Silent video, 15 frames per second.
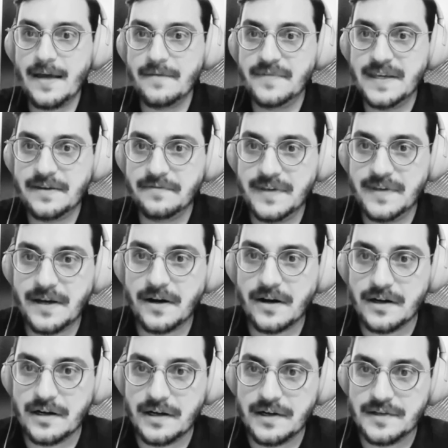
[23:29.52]
we
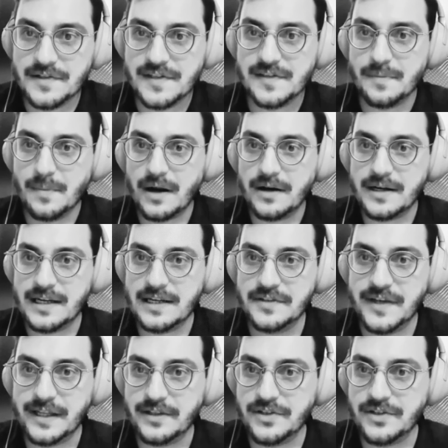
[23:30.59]
are smart,
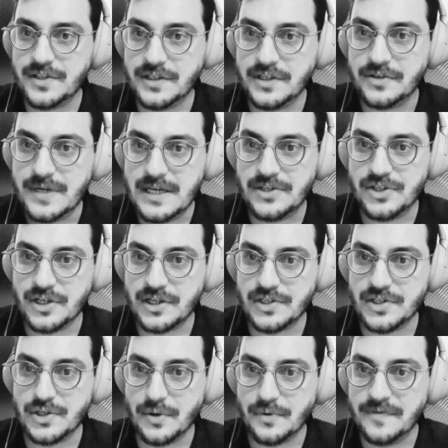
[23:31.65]
intelligent creatures,
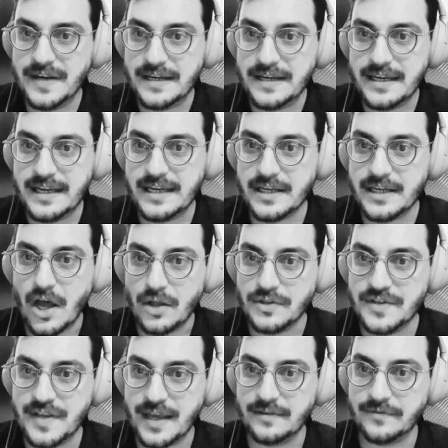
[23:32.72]
so we need
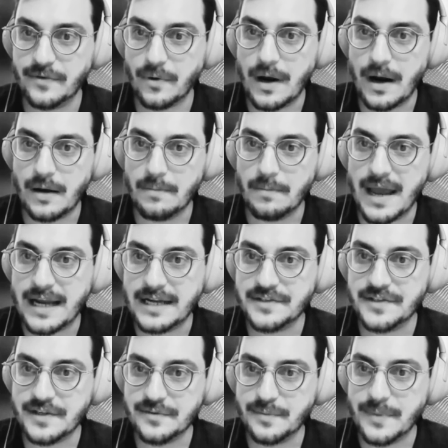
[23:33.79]
content for our
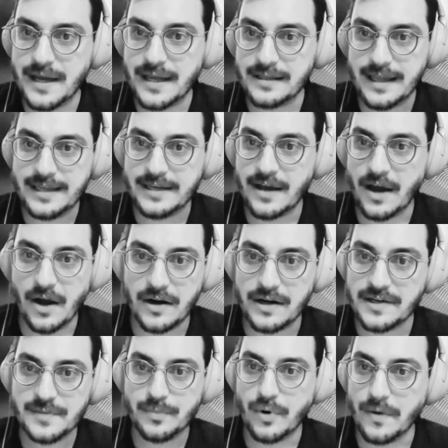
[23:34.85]
minds as well, and art
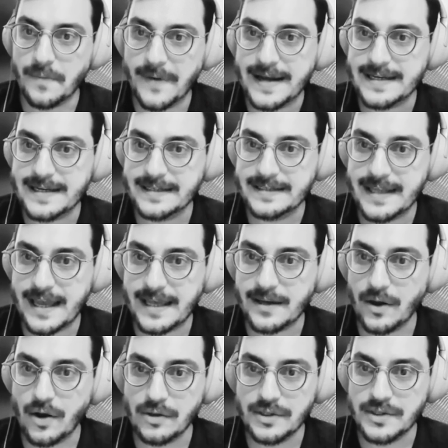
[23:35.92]
is providing that
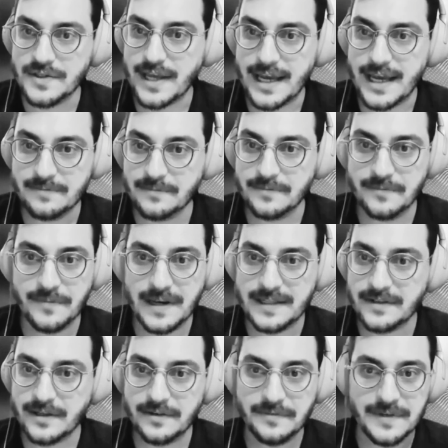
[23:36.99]
all the time,
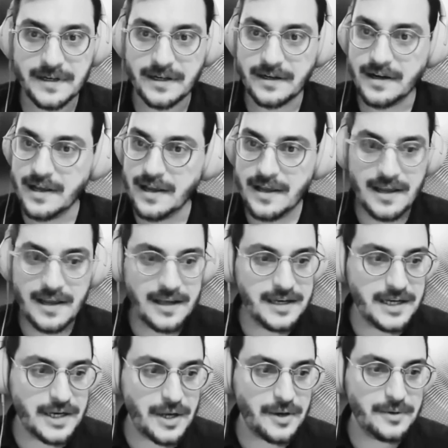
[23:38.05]
whether we are,
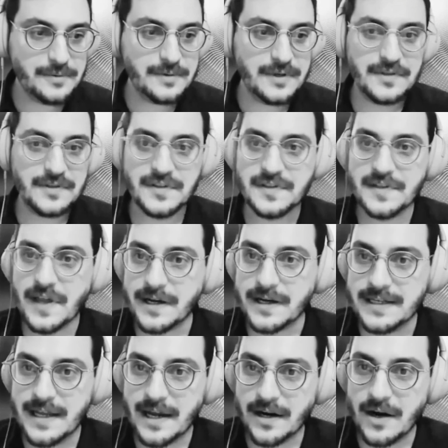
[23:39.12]
you know, stuck
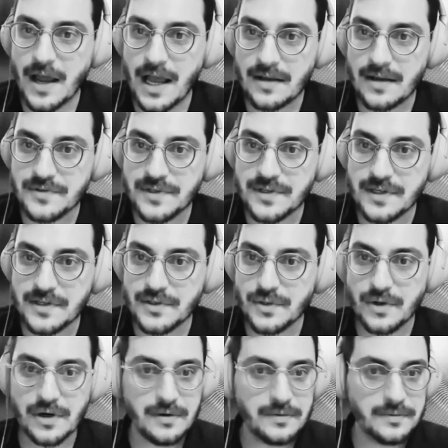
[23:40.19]
in our houses
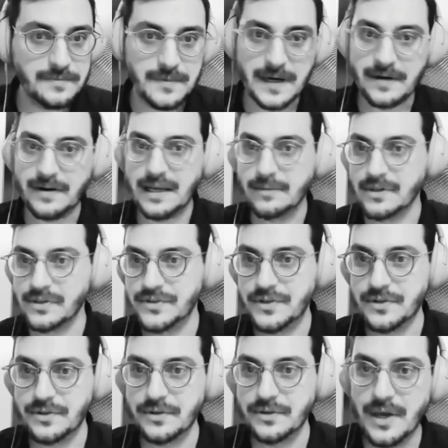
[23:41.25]
or we're able
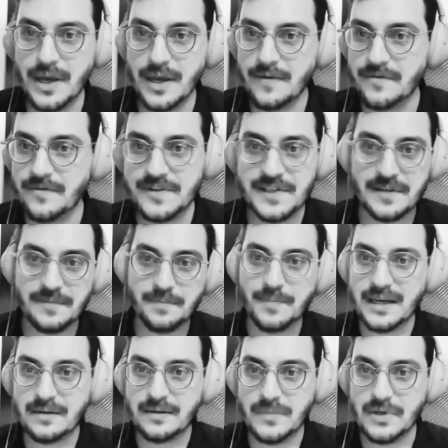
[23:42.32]
to visit
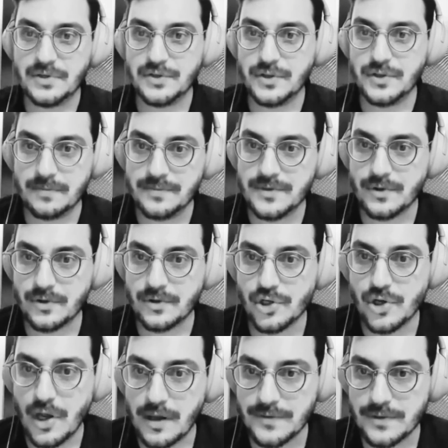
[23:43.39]
big museums or
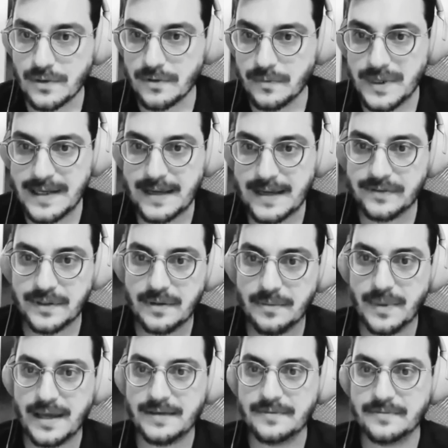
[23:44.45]
shows or whatever.
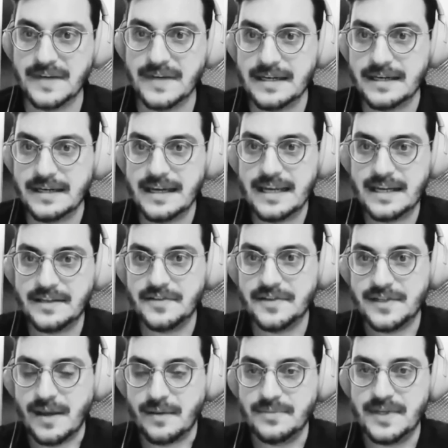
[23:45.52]
But we need
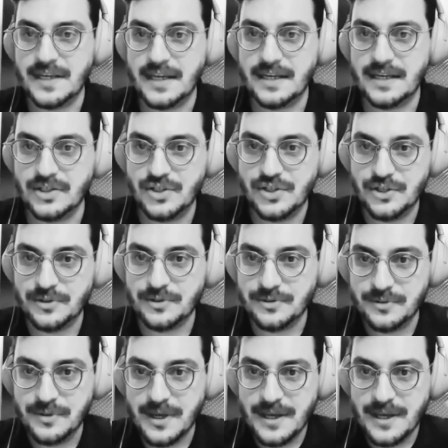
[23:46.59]
something to